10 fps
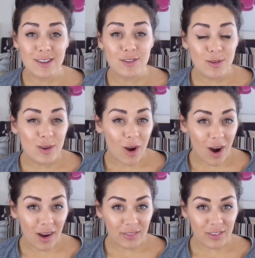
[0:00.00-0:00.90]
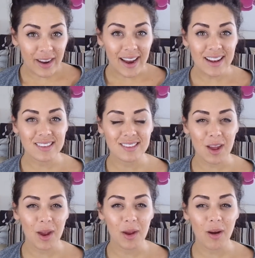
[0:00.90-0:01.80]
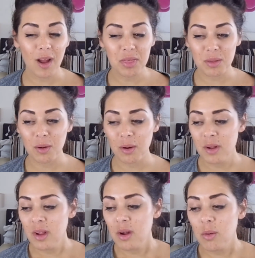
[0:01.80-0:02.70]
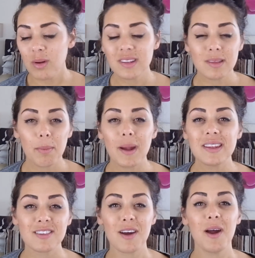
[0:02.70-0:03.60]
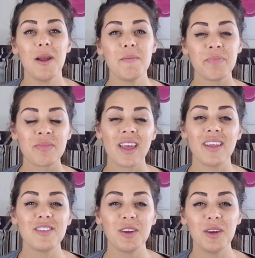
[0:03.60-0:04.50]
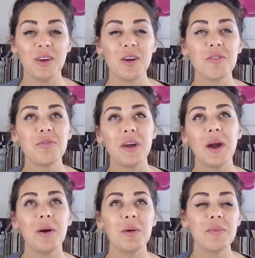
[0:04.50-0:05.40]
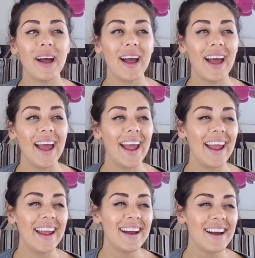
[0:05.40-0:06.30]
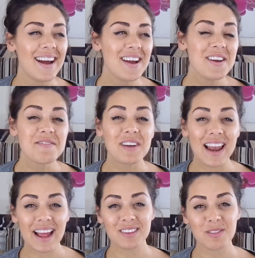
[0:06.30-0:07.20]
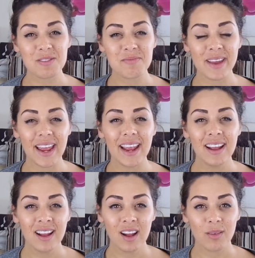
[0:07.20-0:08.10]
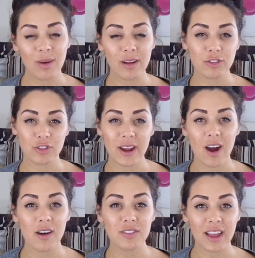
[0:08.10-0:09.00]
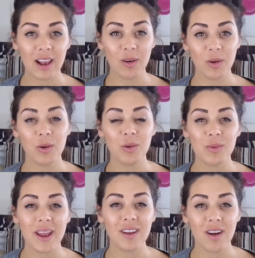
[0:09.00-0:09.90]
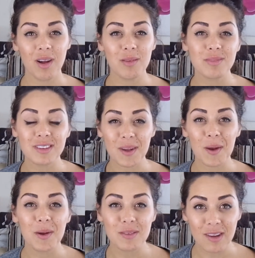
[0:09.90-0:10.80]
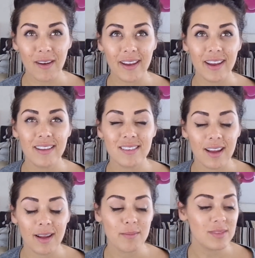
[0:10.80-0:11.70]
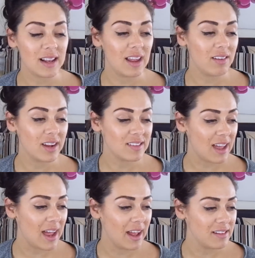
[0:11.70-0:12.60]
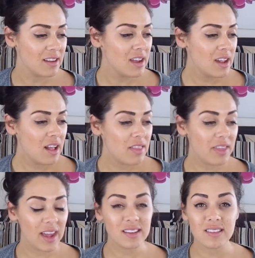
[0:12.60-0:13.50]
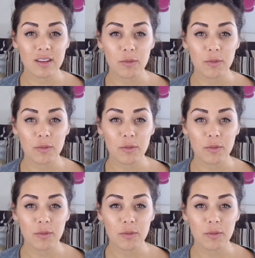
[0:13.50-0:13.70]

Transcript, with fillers: do look after it. So I thought, what's the best time to film a relax with me, well, straight after a long haul when I'm so tired, delirious, and this